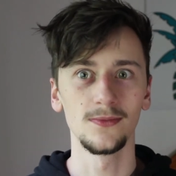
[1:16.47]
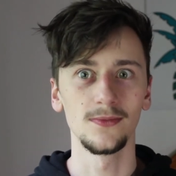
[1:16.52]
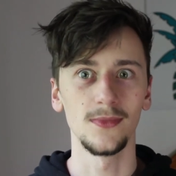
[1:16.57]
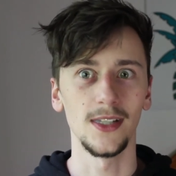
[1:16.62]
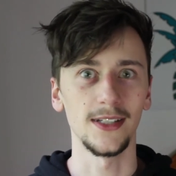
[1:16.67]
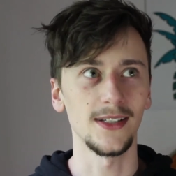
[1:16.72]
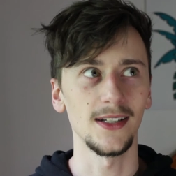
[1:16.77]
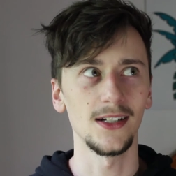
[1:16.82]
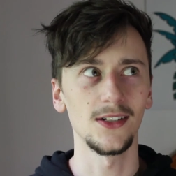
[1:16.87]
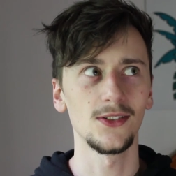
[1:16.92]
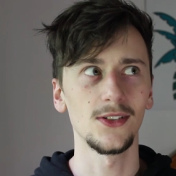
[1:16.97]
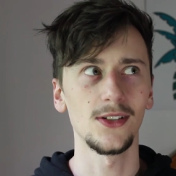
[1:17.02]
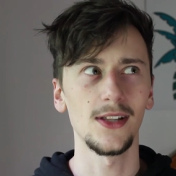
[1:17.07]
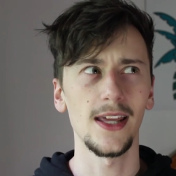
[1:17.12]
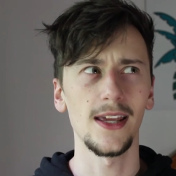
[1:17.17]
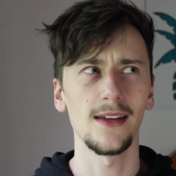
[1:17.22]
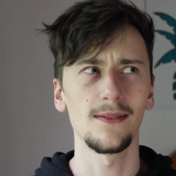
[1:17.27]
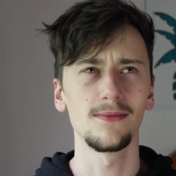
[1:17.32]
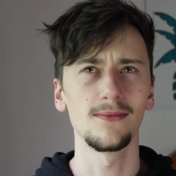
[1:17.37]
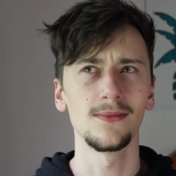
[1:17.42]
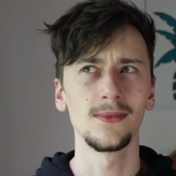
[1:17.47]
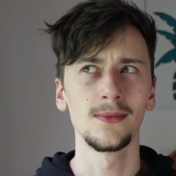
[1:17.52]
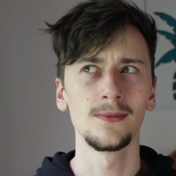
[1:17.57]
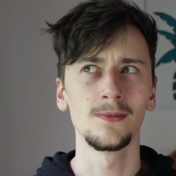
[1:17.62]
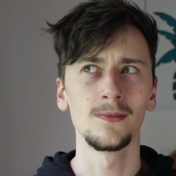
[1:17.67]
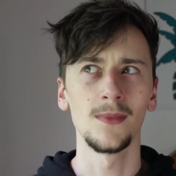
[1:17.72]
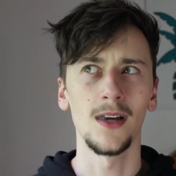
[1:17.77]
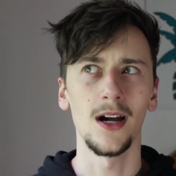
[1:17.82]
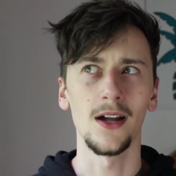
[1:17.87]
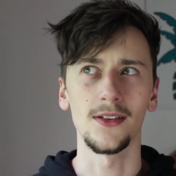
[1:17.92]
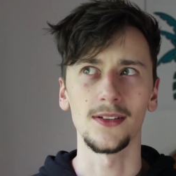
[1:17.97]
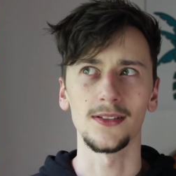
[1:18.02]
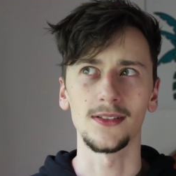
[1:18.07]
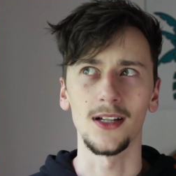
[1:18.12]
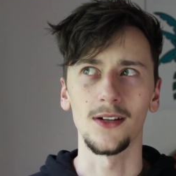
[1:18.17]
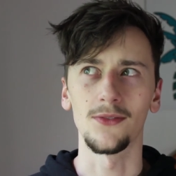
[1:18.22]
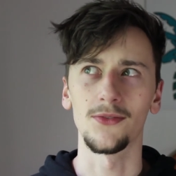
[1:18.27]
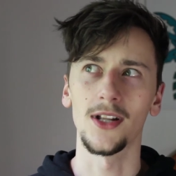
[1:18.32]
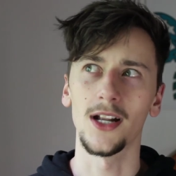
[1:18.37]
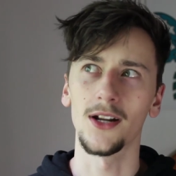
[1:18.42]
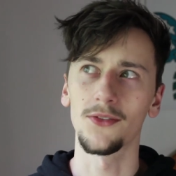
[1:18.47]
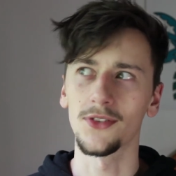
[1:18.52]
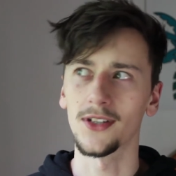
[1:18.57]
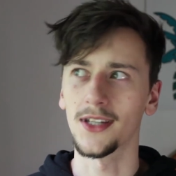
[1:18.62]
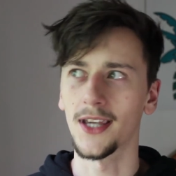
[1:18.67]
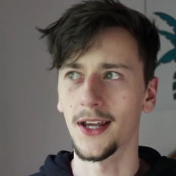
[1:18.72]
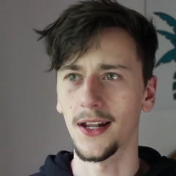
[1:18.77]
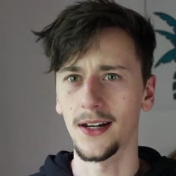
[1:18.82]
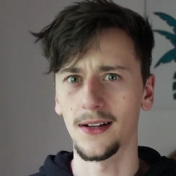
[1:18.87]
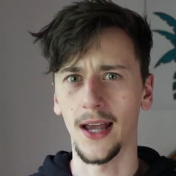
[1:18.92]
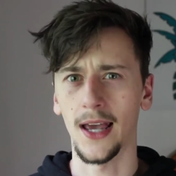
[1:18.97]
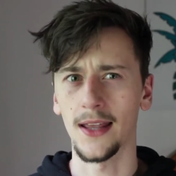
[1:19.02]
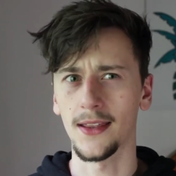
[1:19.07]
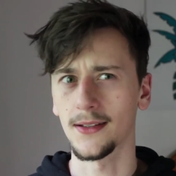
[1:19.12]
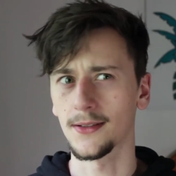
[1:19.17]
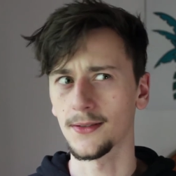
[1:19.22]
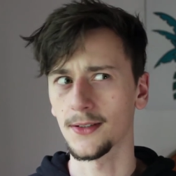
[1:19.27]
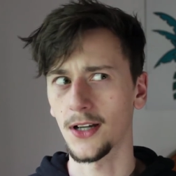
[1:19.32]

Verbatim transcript: Let's get into the other stuff that I forget at this